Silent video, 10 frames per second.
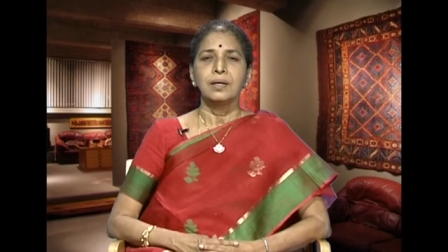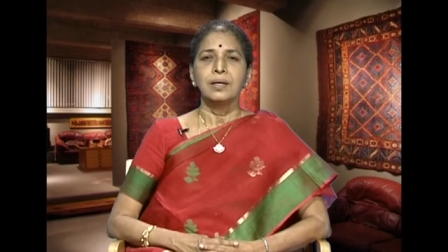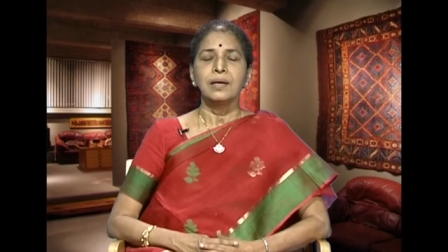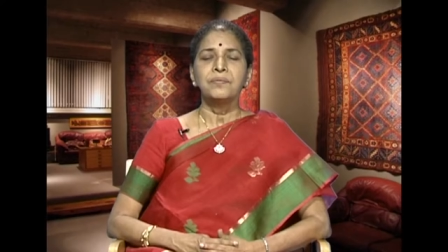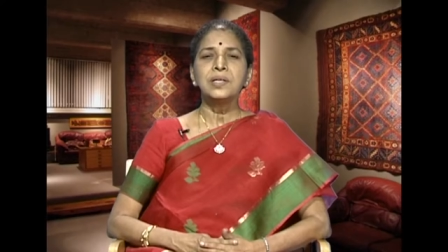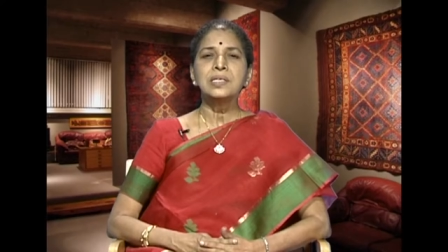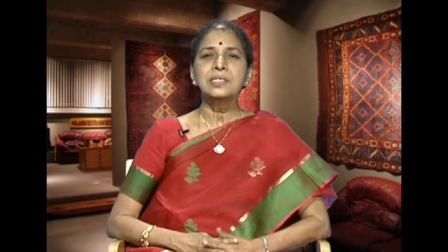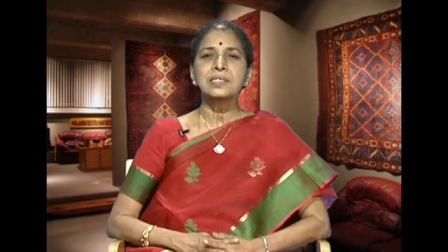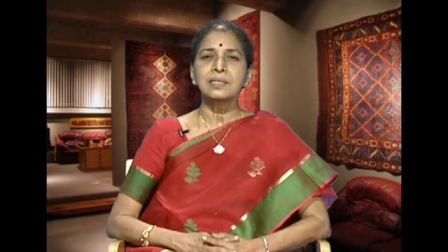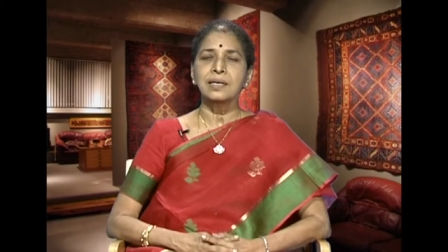A finish
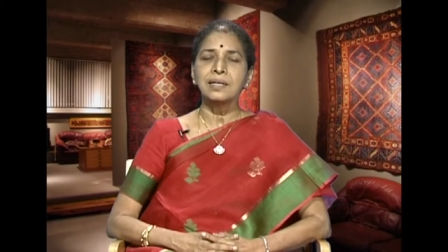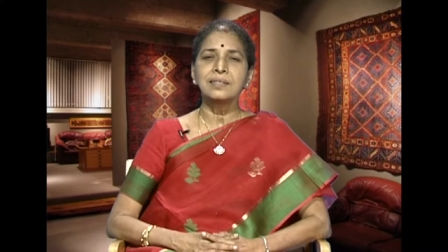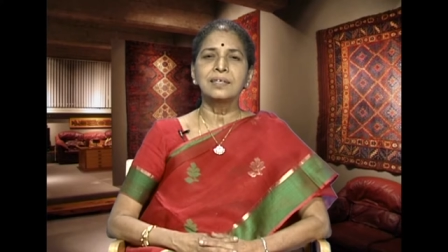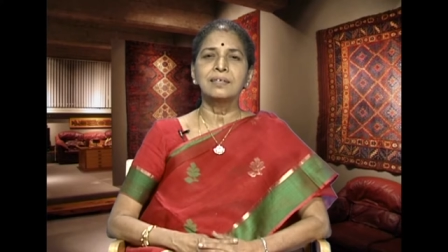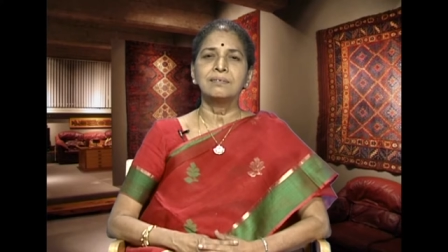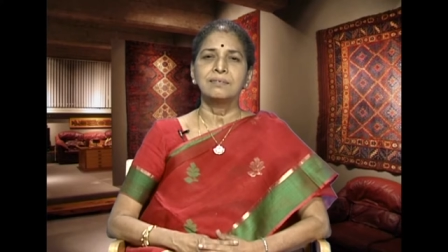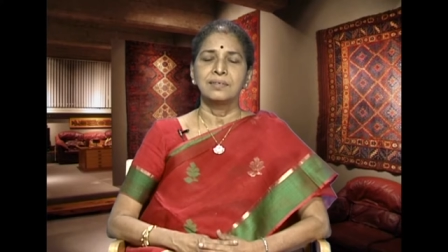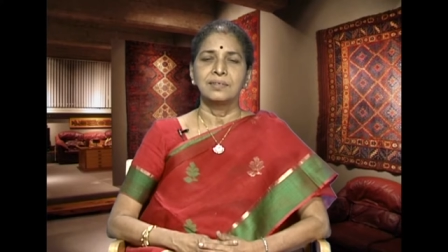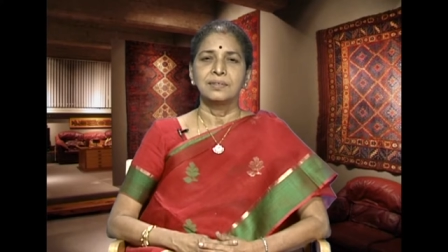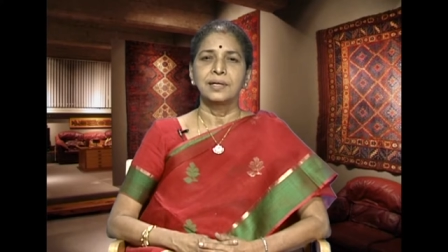is anything
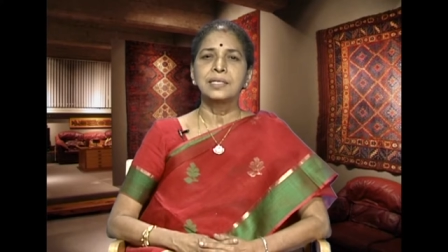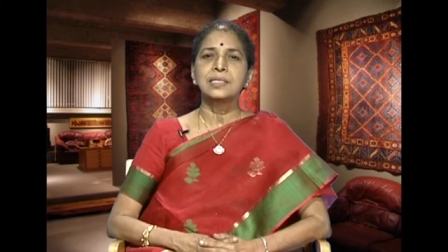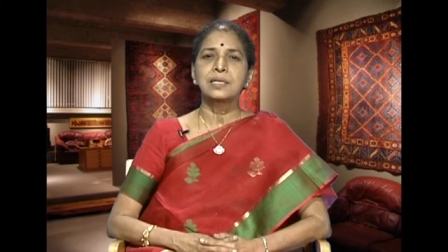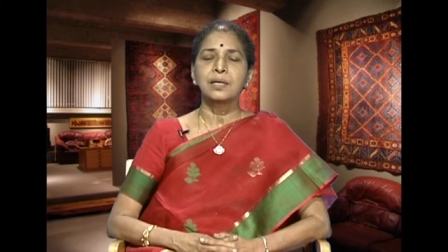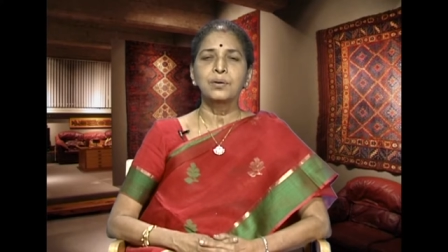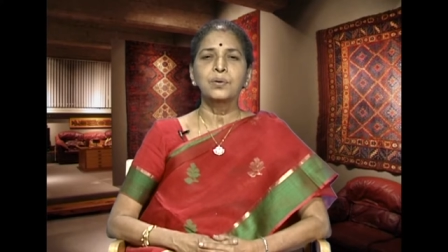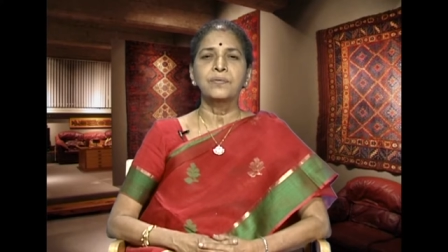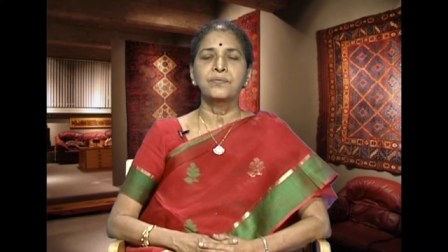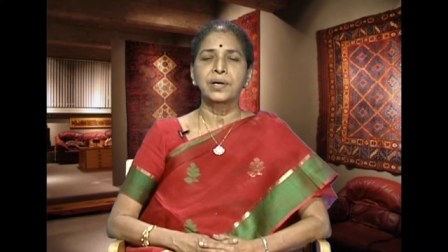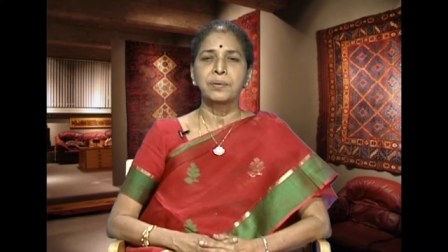that is done to a
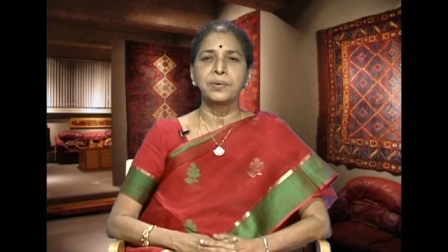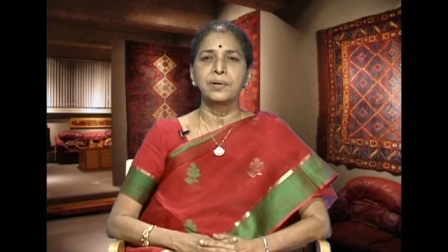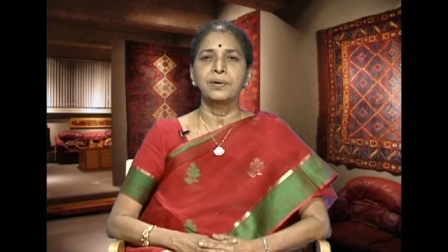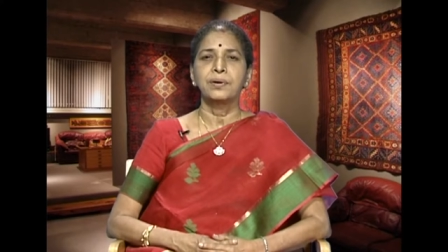fiber,